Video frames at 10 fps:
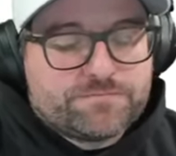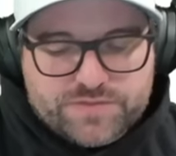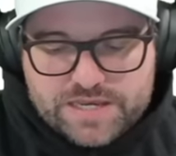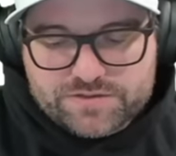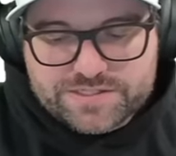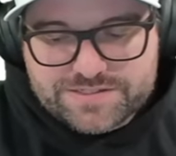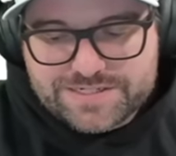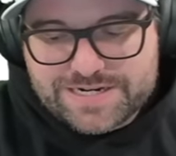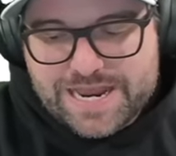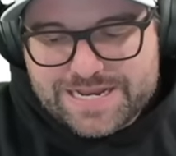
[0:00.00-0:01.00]
Now this
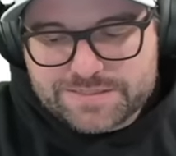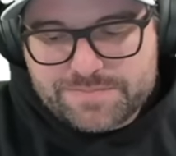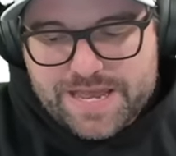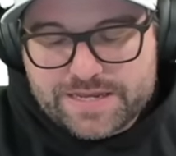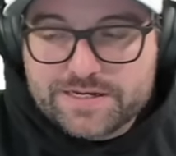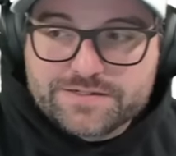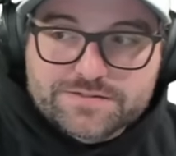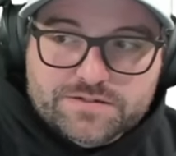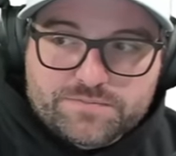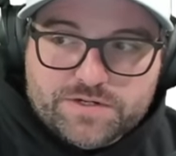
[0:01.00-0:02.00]
isn't as bad as
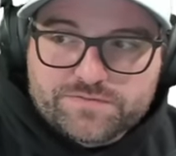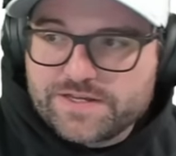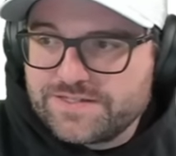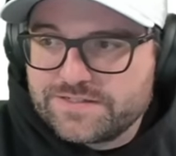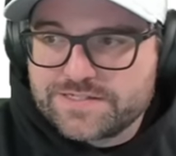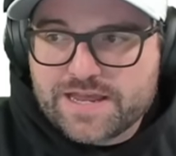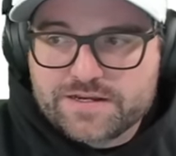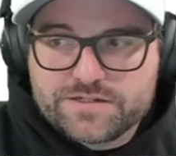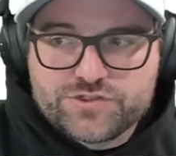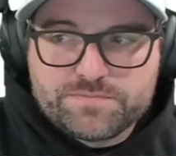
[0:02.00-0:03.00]
some of I think
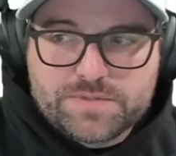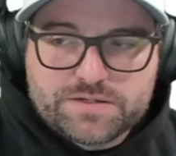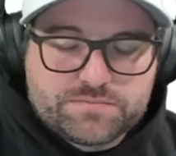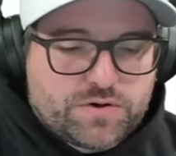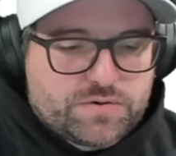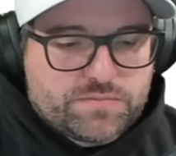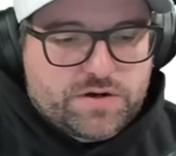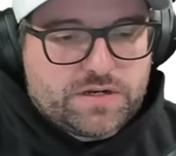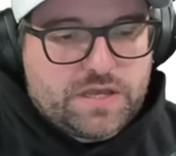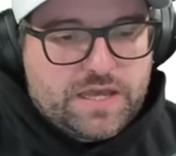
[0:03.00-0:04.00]
Zach Jim meant
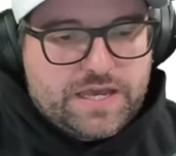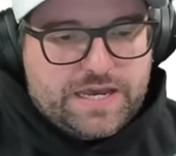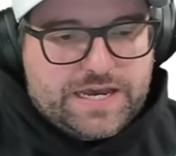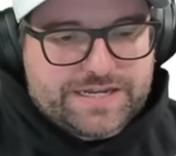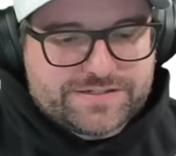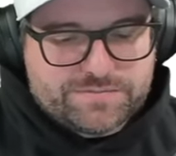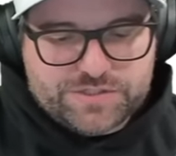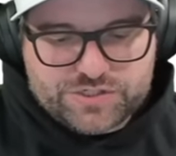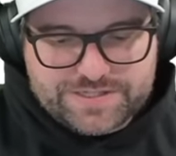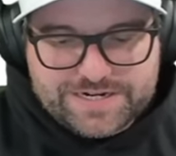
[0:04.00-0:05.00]
Pokemon had a
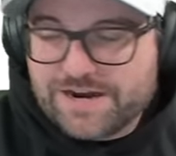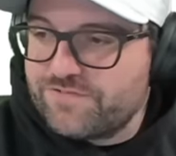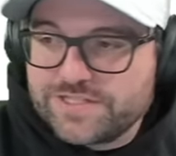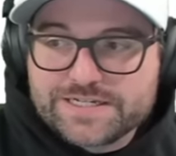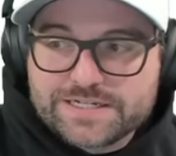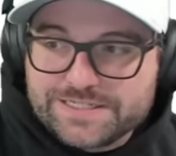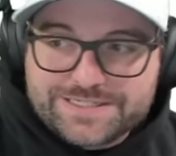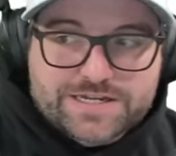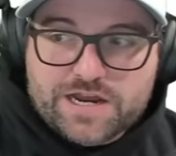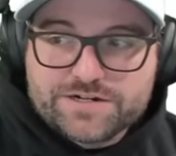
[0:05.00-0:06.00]
submission that everything in the
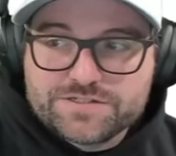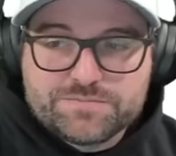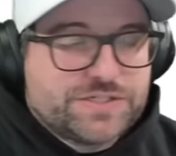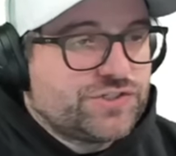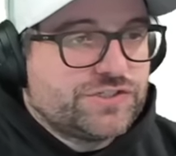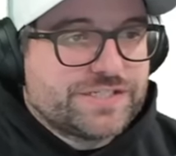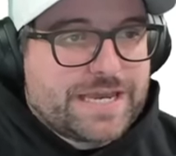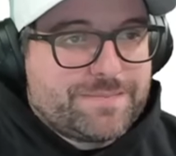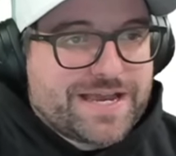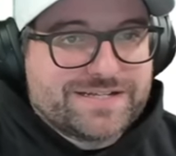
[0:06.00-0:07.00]
entire submission just
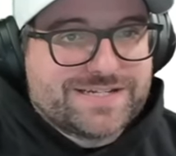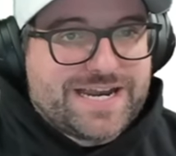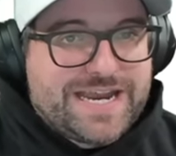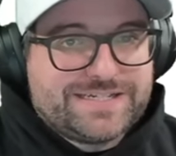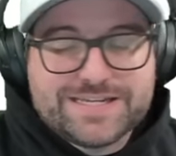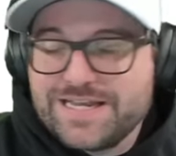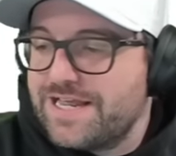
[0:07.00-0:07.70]
came back as an eight.